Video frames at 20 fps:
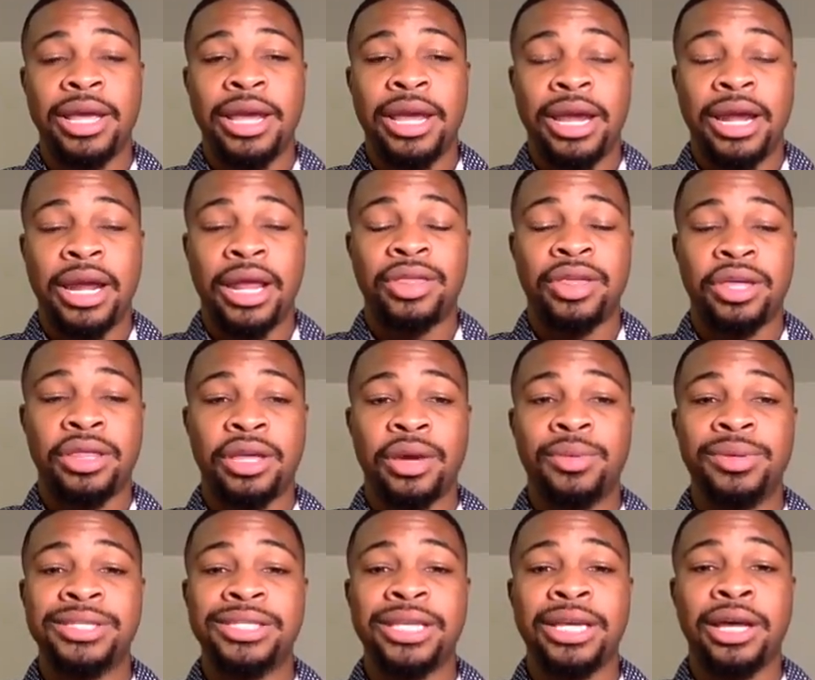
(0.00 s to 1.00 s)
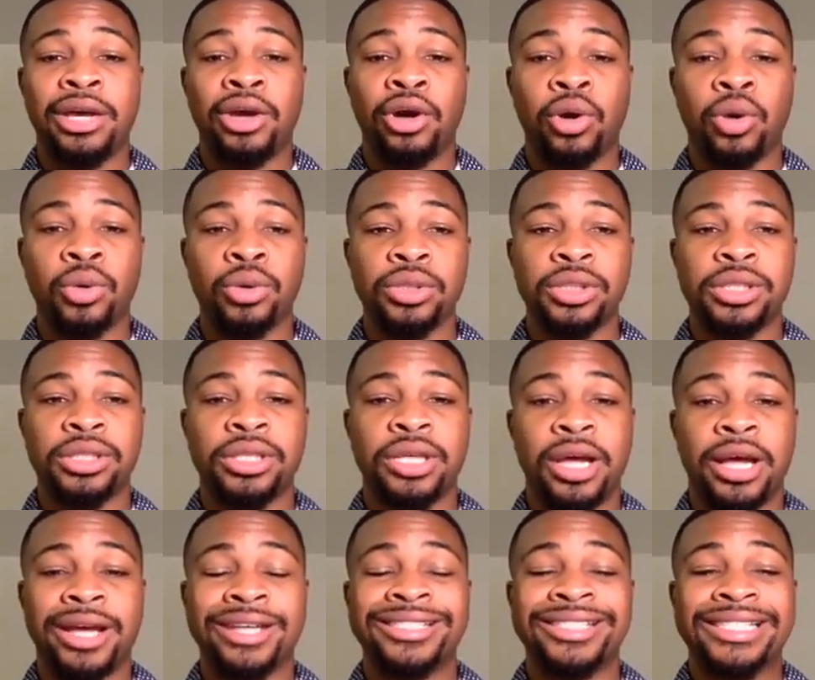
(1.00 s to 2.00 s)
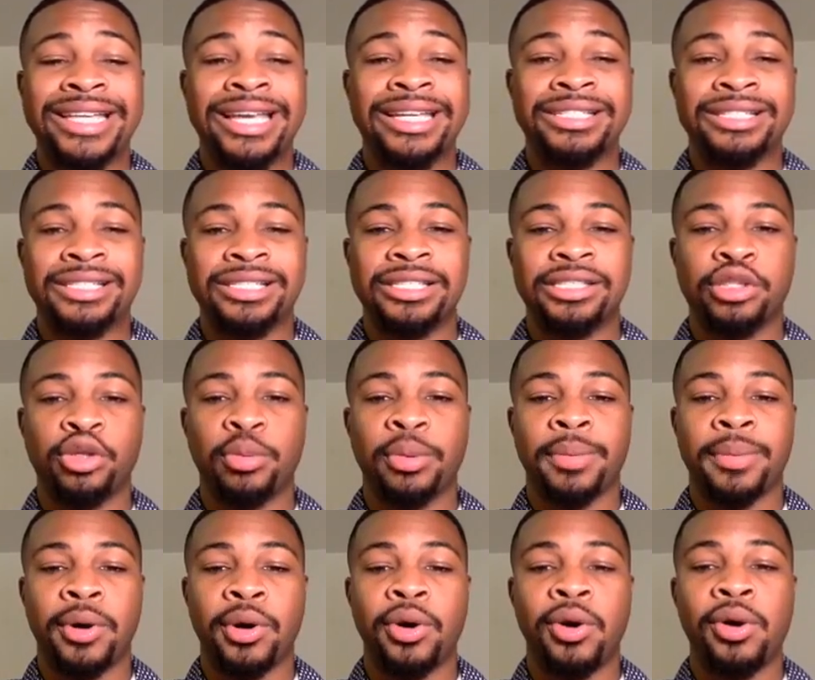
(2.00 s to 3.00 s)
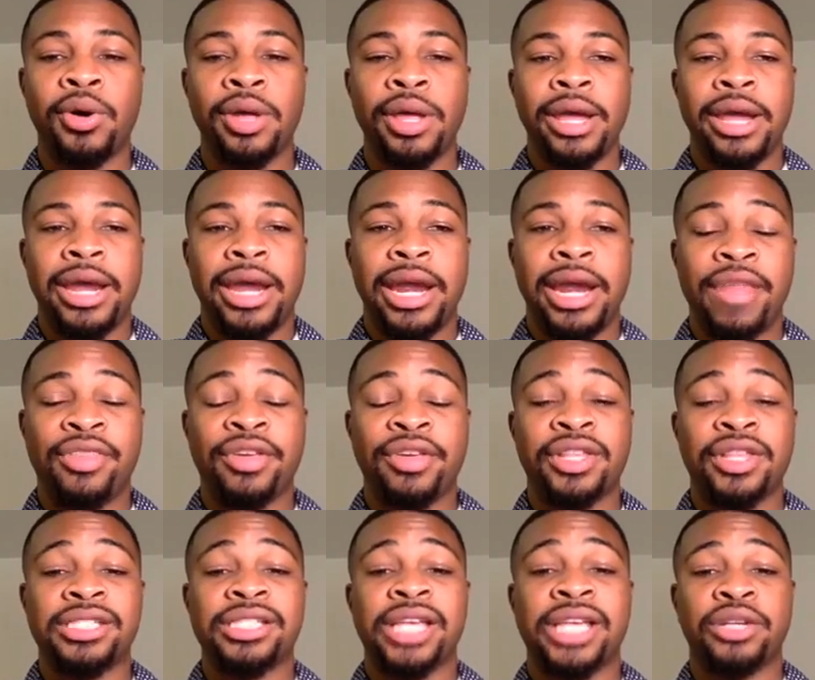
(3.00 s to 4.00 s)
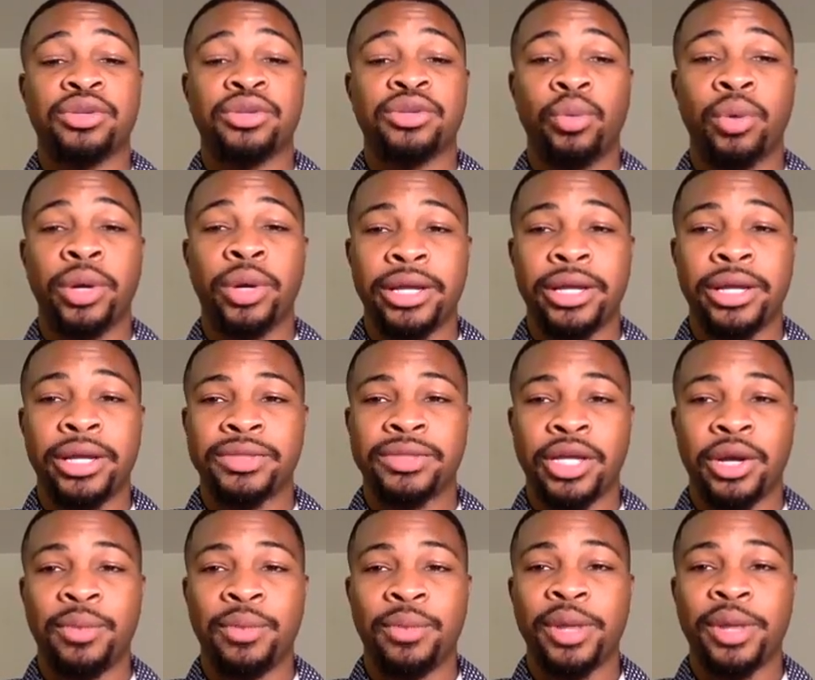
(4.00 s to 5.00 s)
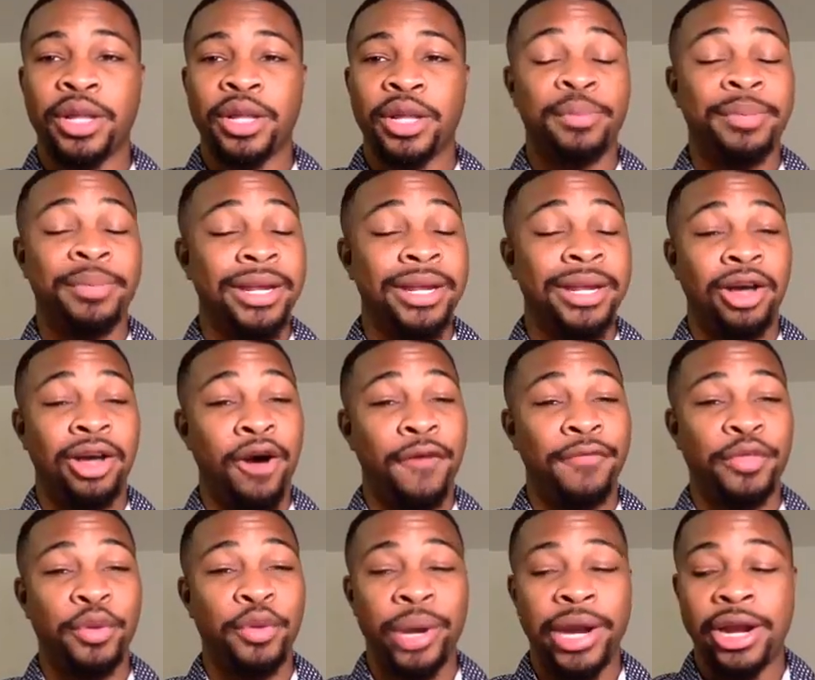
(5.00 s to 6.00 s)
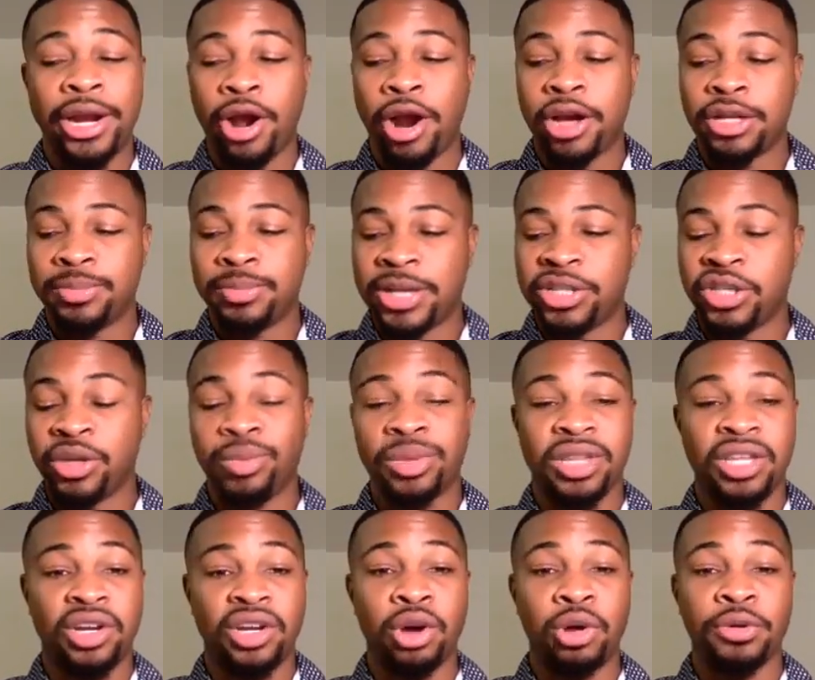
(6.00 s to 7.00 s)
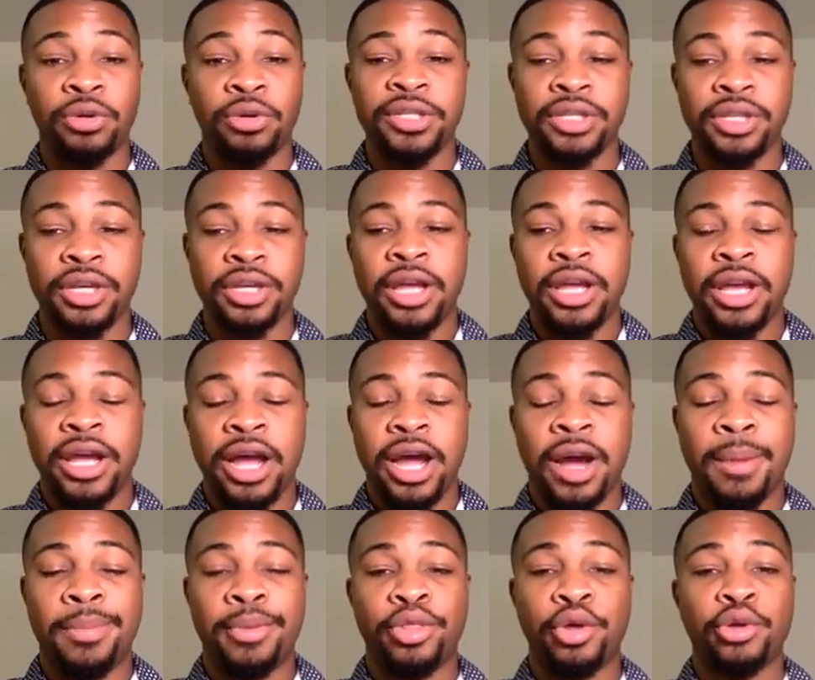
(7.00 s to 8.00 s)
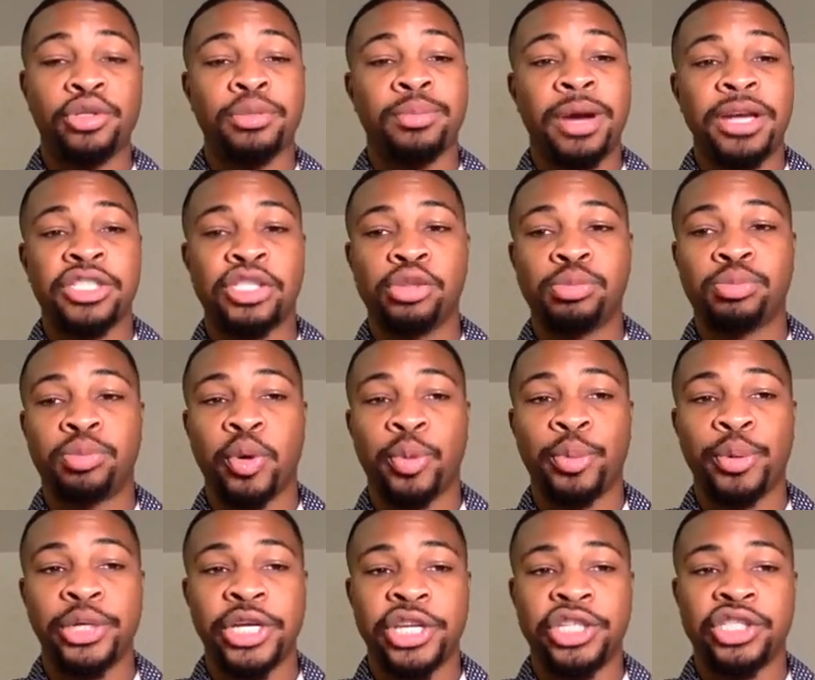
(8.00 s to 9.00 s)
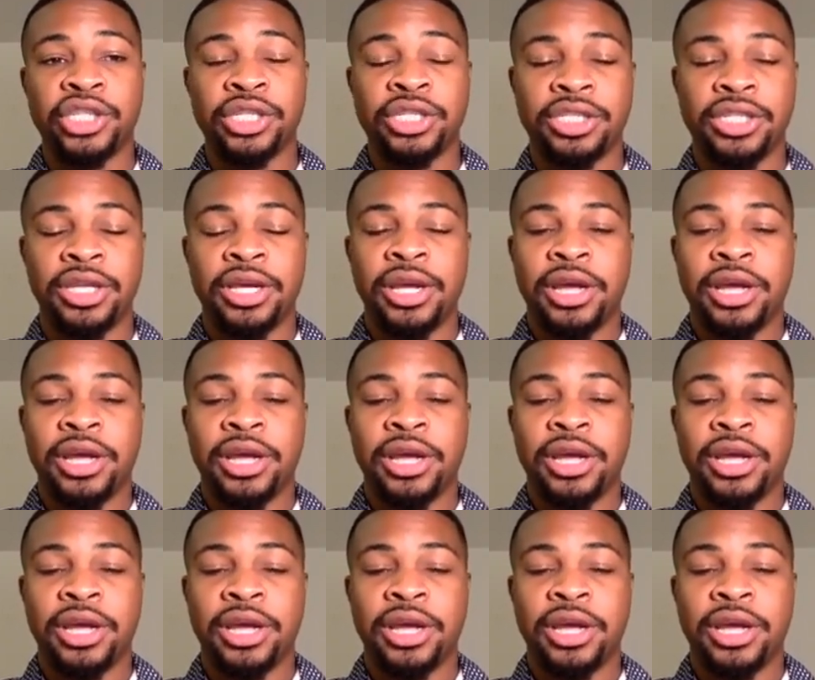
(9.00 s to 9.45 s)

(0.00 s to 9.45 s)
And I think that we see a Colts Saints Super Bowl, and I think the Saints will win it. So a little bit off the radar, especially with the Colts, but those are my Super Bowl predictions.